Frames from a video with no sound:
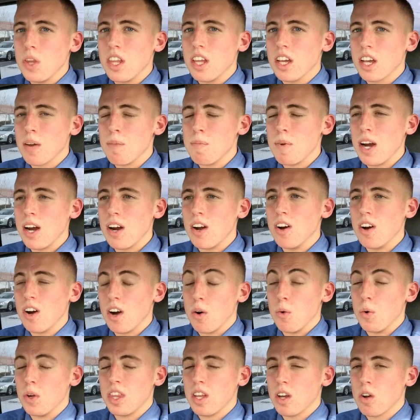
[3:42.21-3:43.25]
the Camaro, or
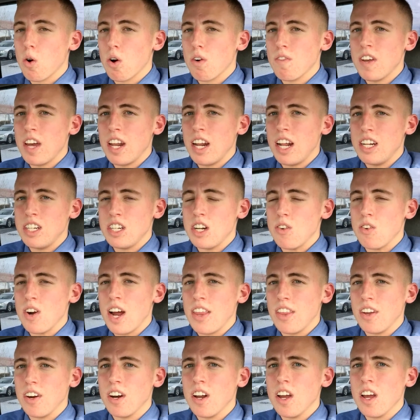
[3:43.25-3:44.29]
with the Corvette engine
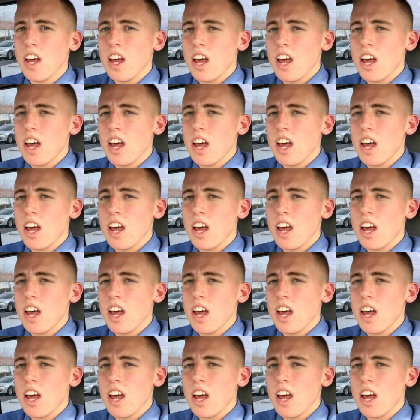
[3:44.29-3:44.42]
rather.